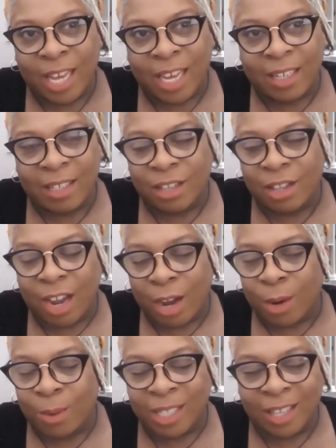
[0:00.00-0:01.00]
and I
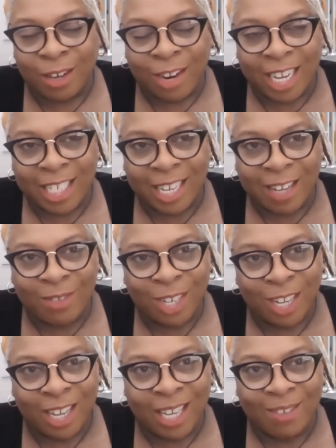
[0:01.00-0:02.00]
always say the greatest gift you
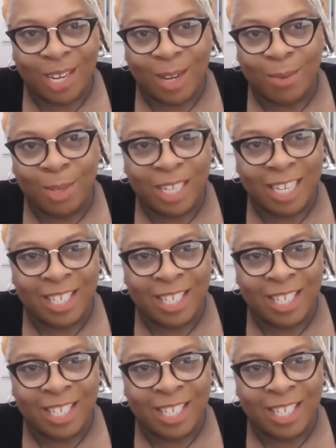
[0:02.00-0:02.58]
can give anybody,